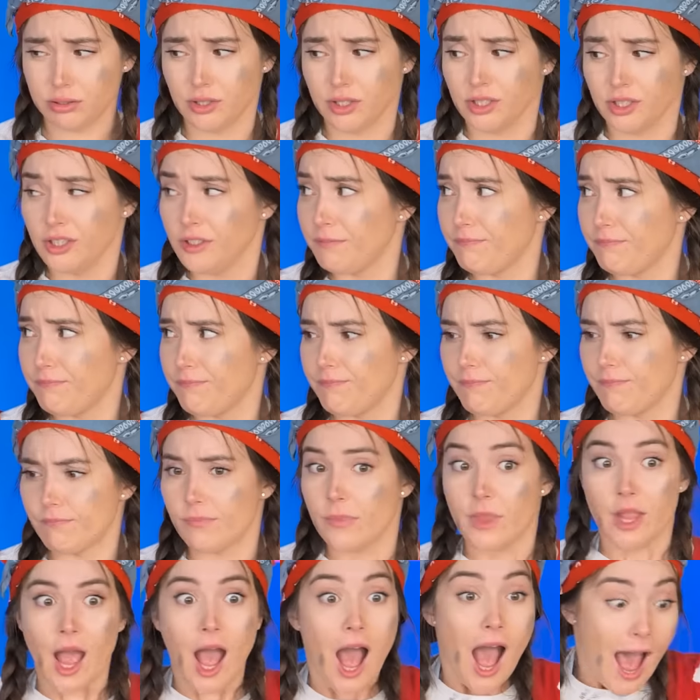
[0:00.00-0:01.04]
I
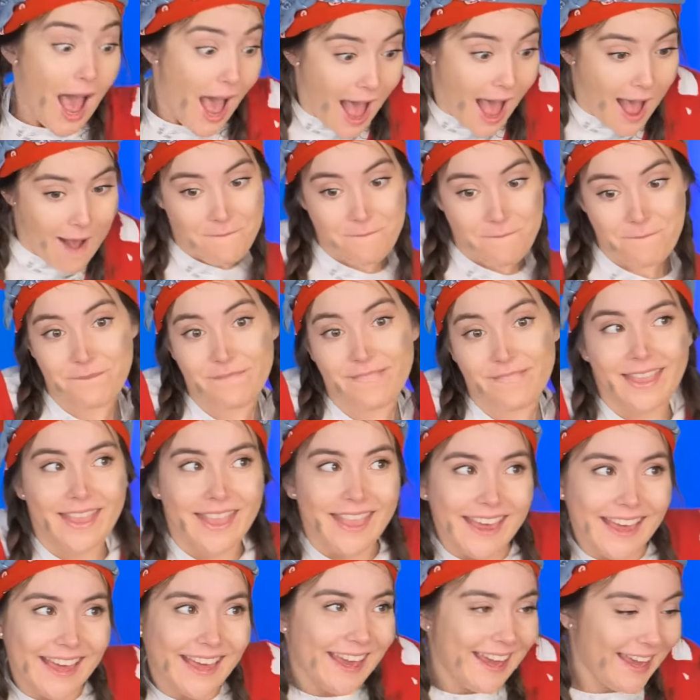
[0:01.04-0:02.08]
wonder if I have
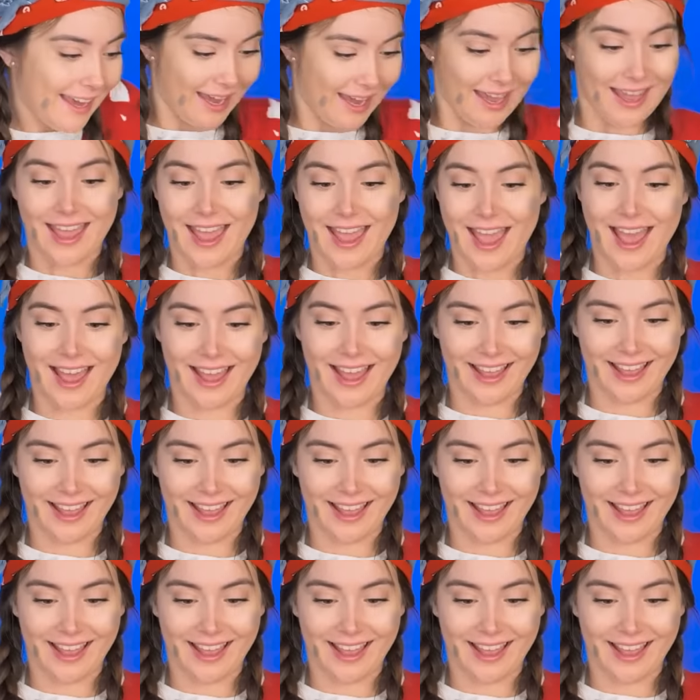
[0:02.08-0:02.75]
some paper lying